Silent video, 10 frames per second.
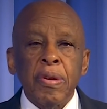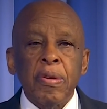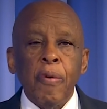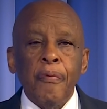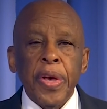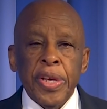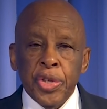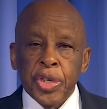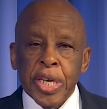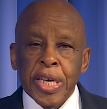of
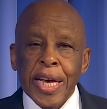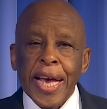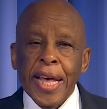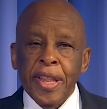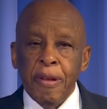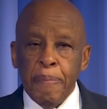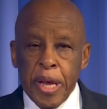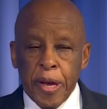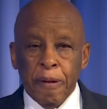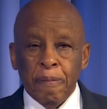history in the making.